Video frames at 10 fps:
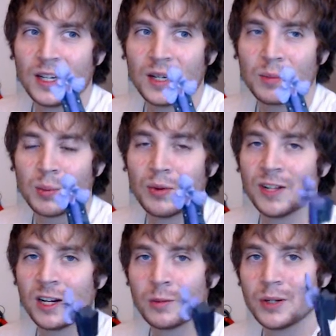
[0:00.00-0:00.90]
purple
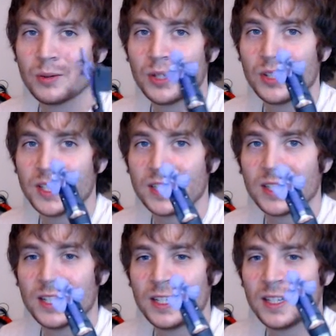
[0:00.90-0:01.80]
flower pinwheel there
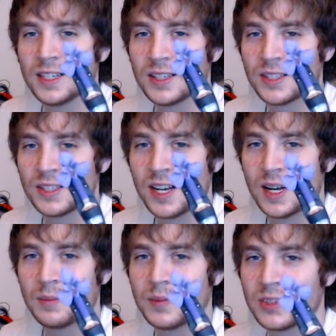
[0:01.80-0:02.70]
on the top.
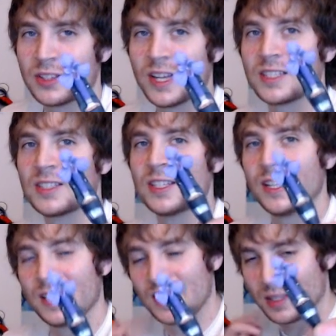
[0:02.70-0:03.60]
So that's
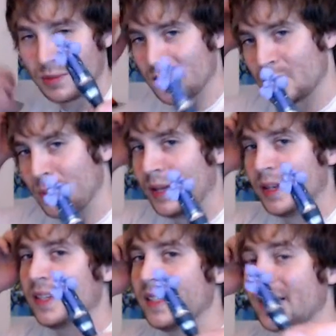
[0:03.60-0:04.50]
something that's been
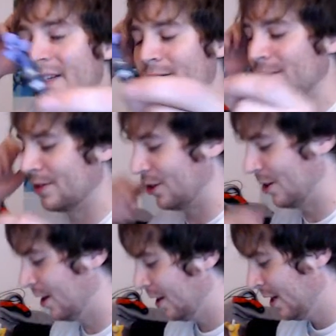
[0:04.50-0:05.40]
indicative of her,
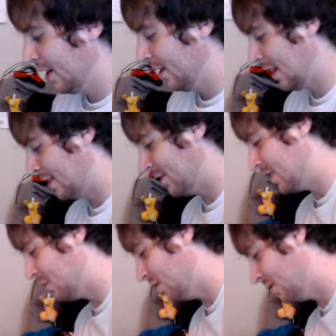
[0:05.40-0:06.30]
kind of a
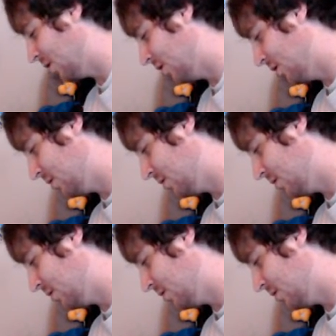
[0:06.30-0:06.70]
symbol of hers